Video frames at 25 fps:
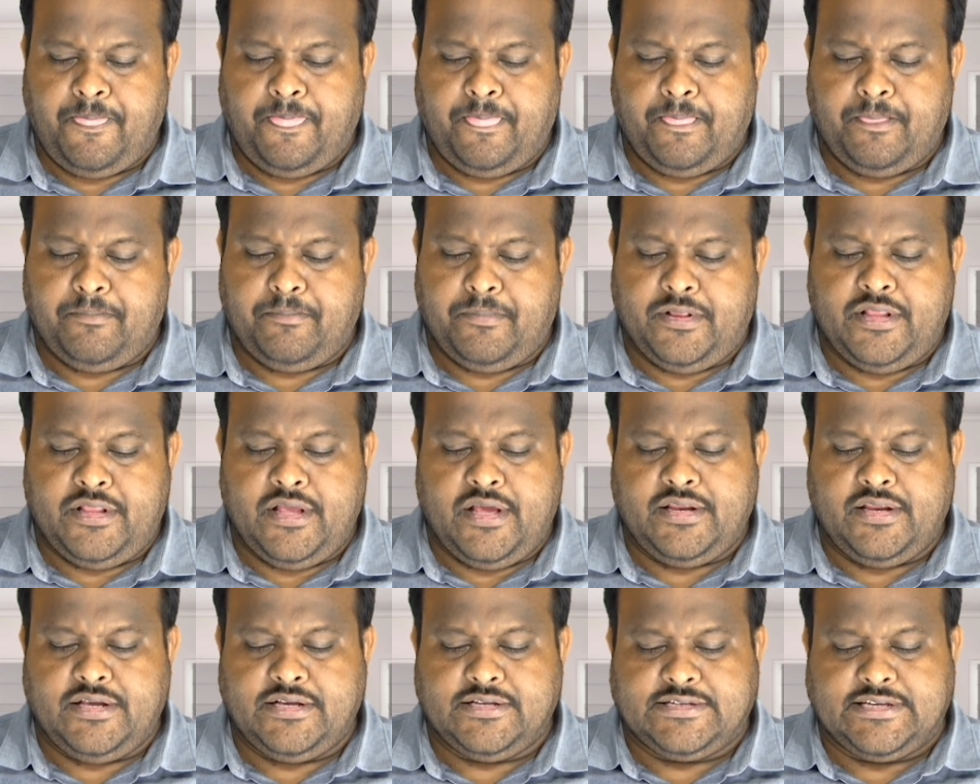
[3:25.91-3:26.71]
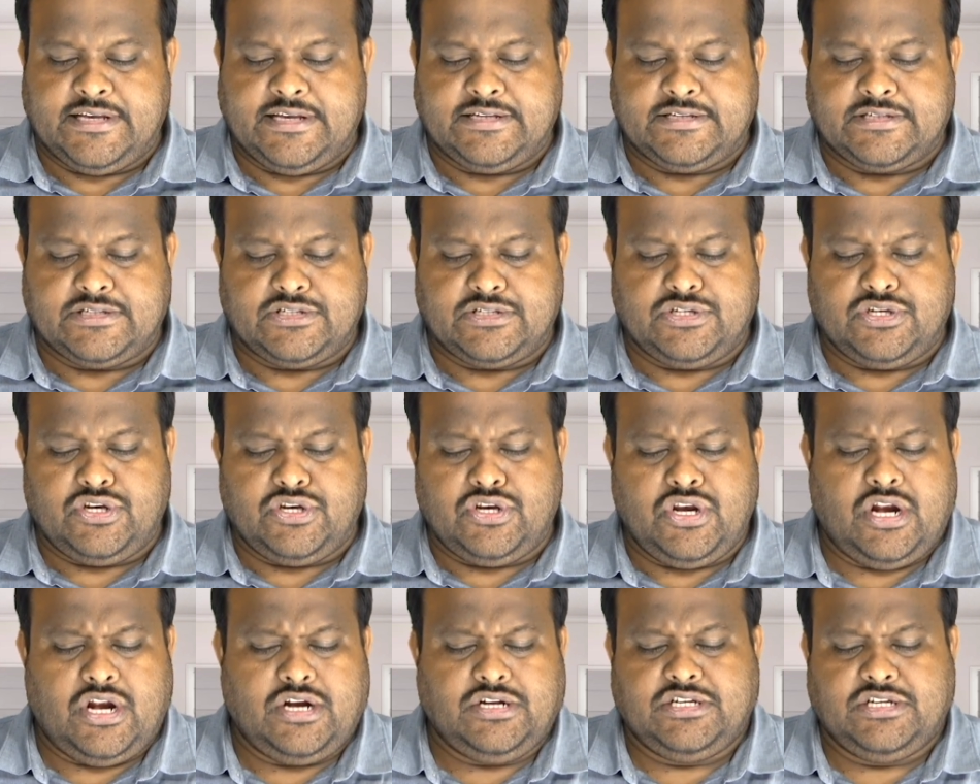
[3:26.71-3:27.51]
But then he says,
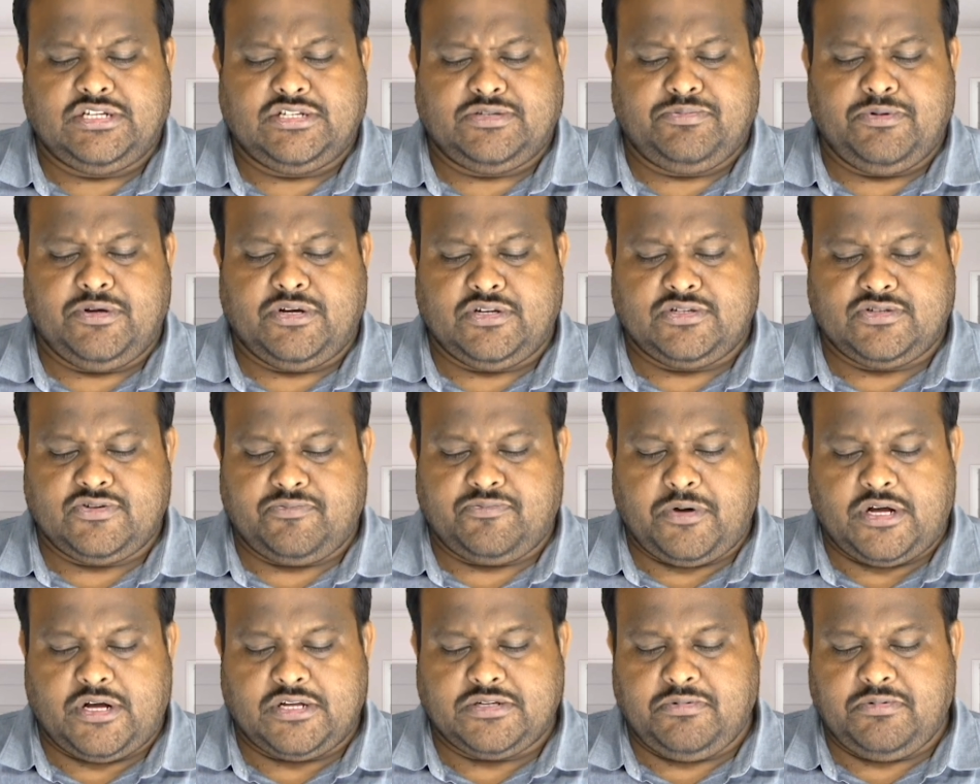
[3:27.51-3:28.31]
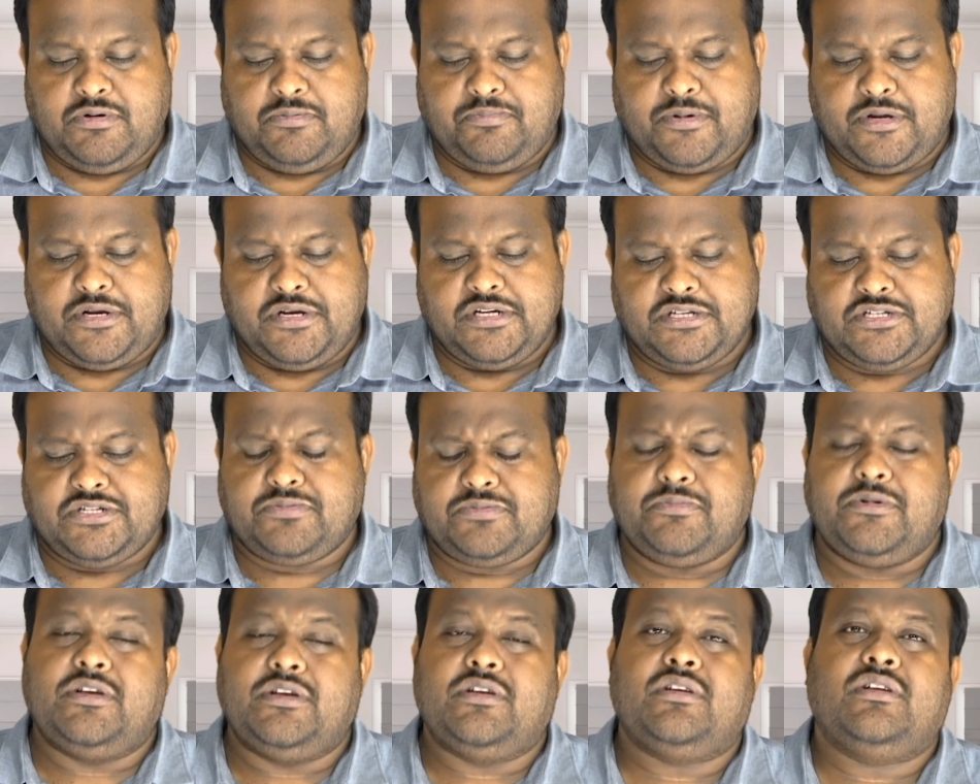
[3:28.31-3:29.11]
not just because of possible
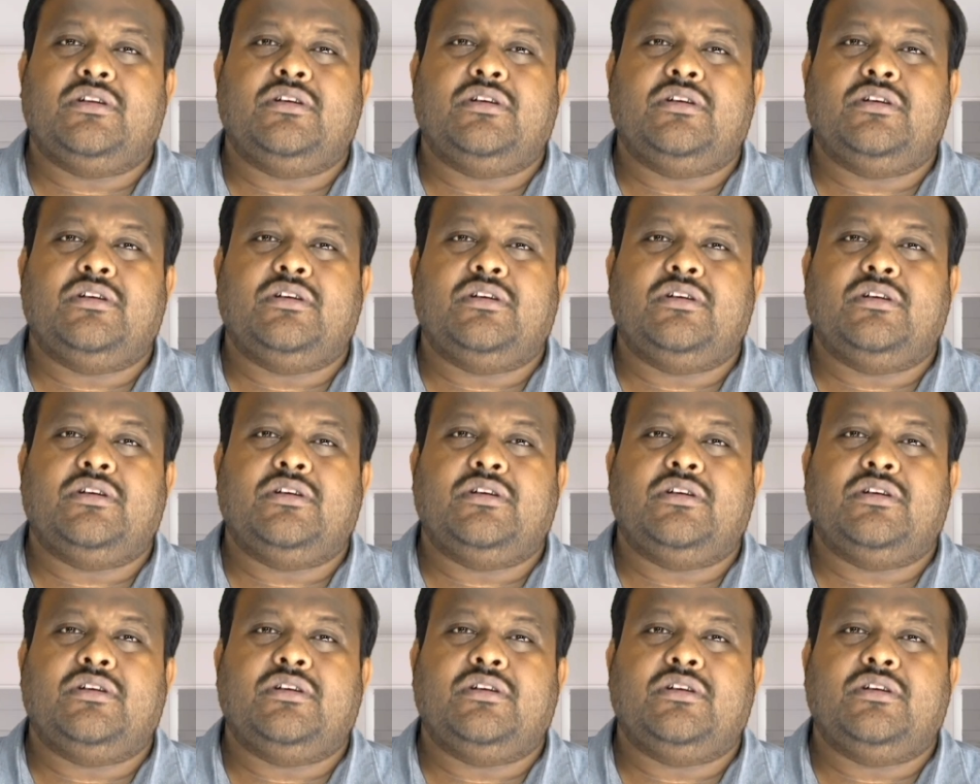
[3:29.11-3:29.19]
punishment,